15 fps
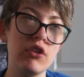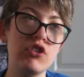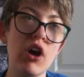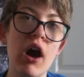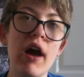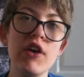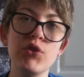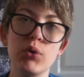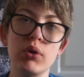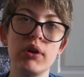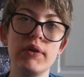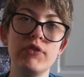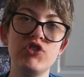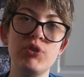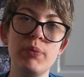dies or
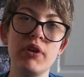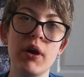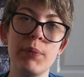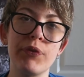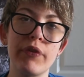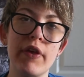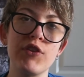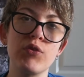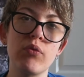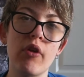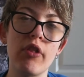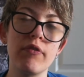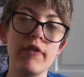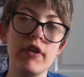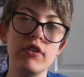if she becomes less
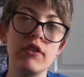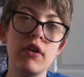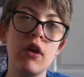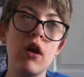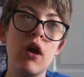relevant